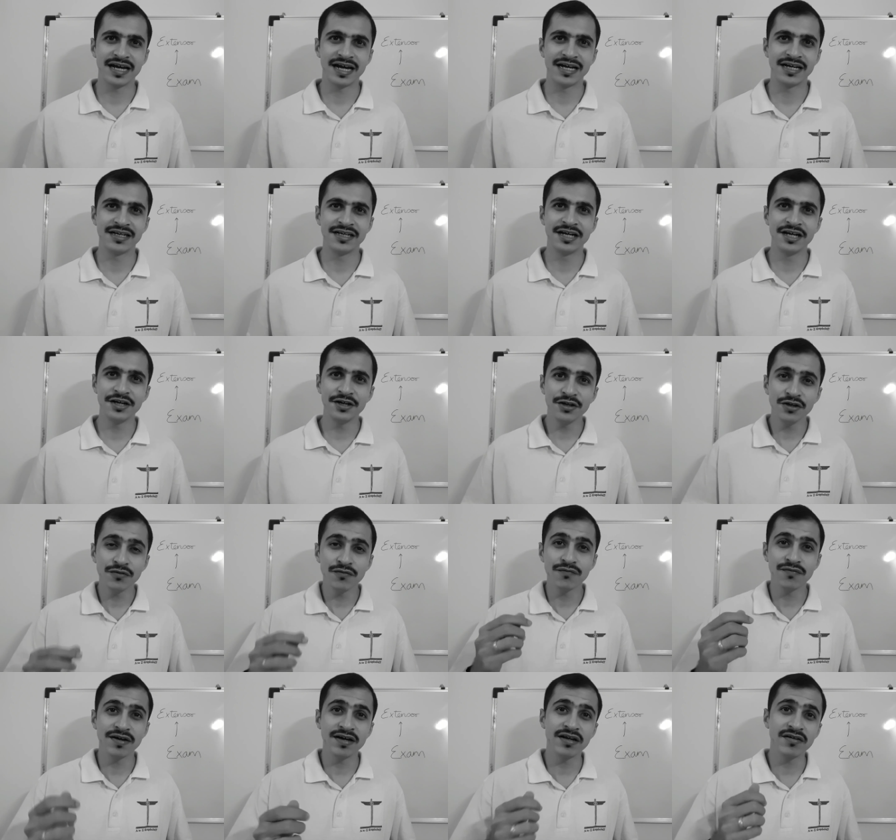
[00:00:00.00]
and didn't
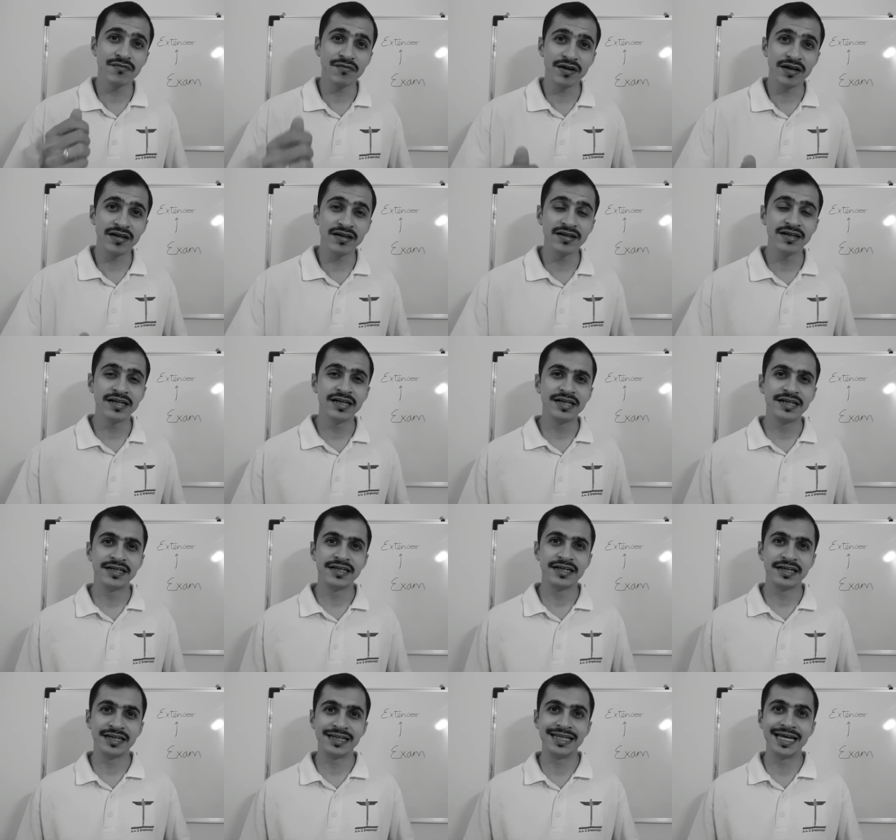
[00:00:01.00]
you fare well
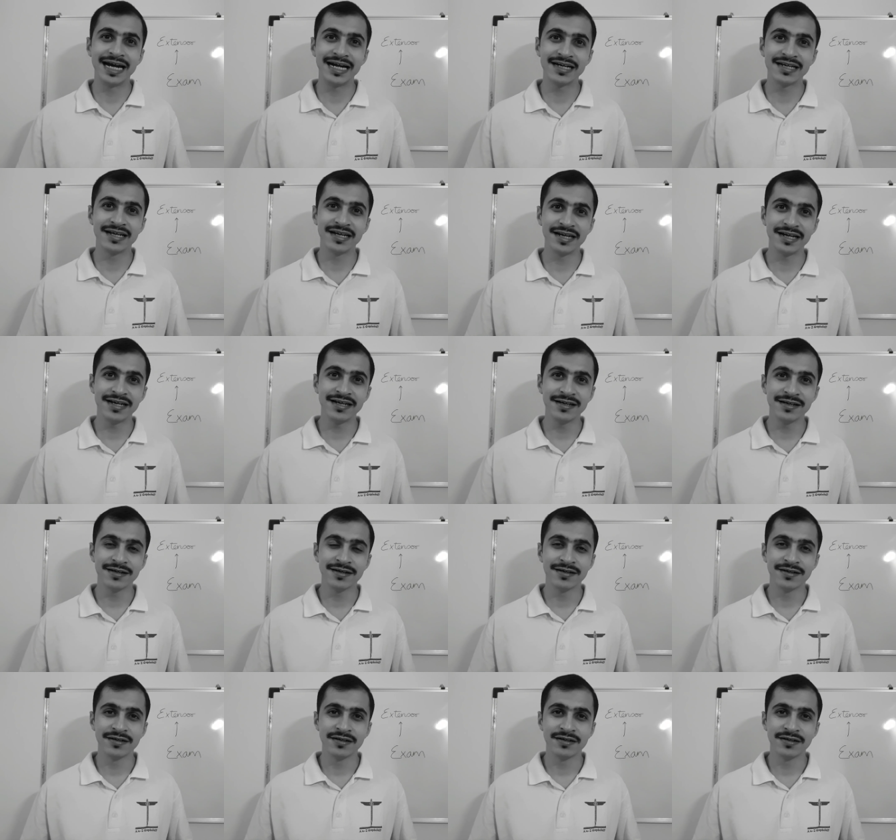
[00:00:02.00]
in that grade?